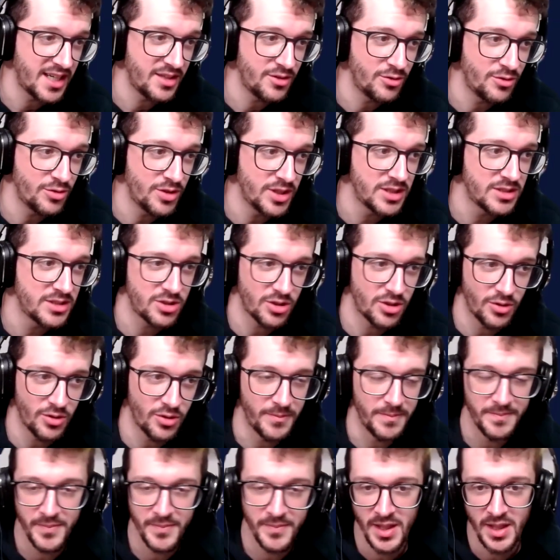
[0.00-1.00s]
do it.
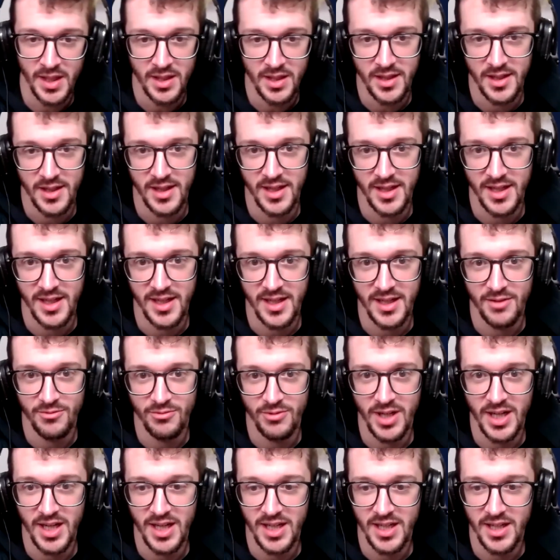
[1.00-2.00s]
So
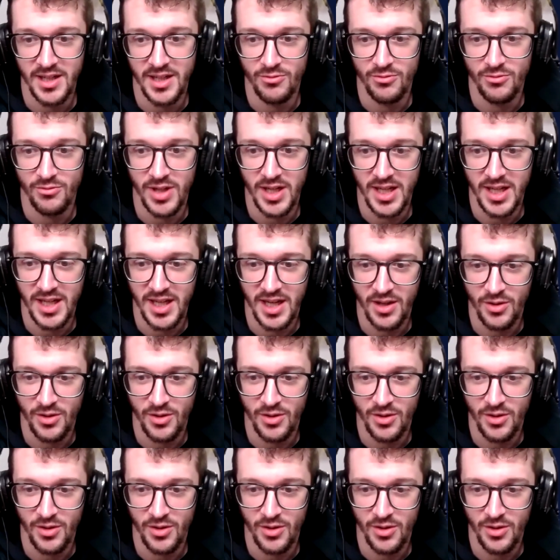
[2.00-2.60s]
really